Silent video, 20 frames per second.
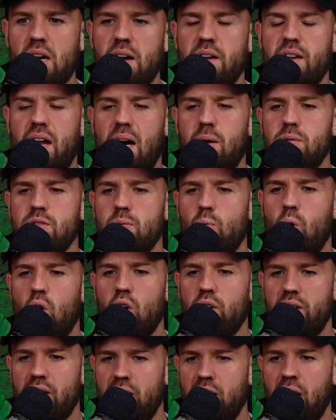and that was
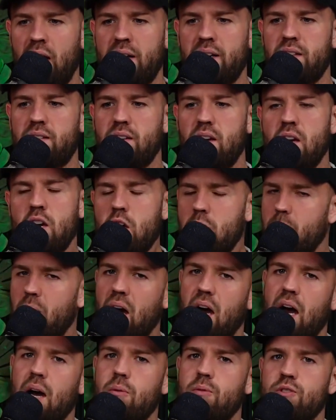what they liked.
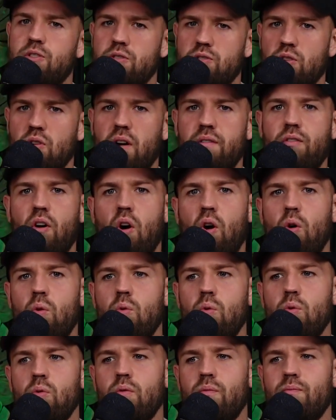But I was so I've
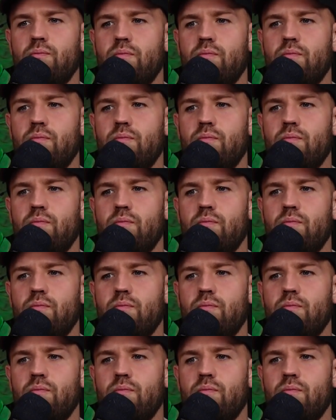all